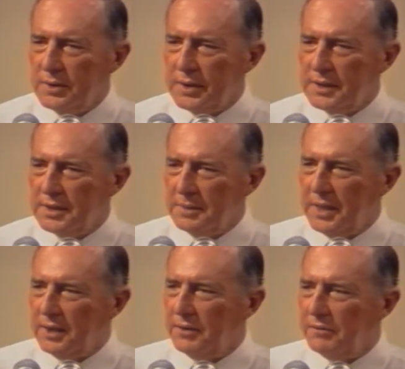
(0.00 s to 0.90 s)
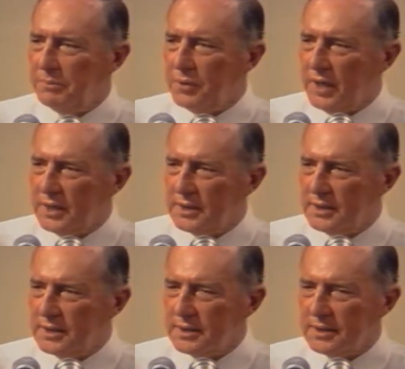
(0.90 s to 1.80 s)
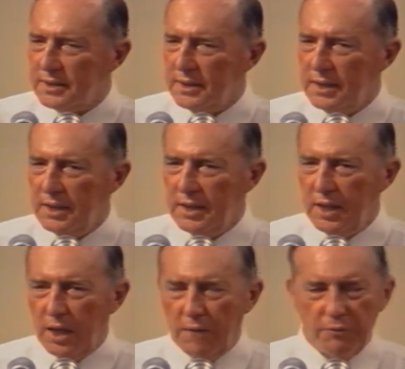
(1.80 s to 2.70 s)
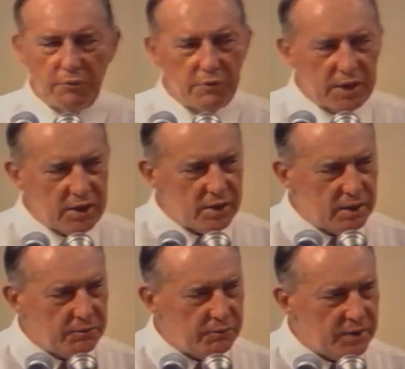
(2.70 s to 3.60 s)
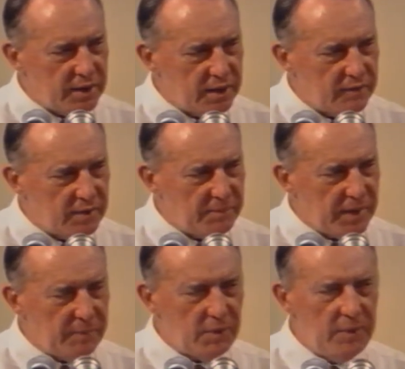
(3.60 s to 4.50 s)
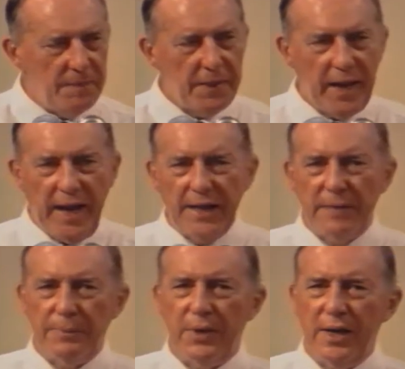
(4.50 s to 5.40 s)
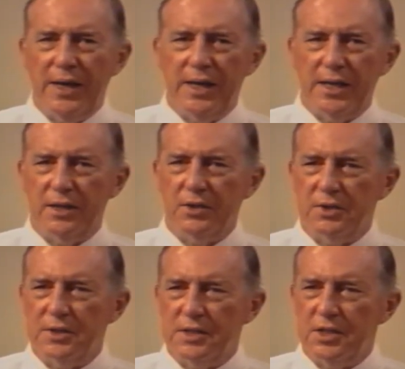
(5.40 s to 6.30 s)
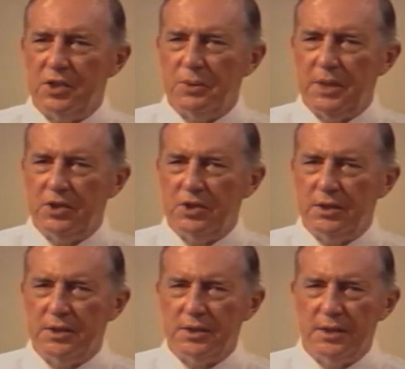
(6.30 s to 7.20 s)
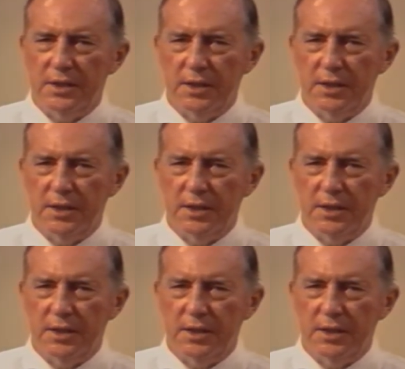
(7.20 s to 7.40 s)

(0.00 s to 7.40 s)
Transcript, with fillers: It's a matter of practice of regular reading of the Bible and applying it to the situations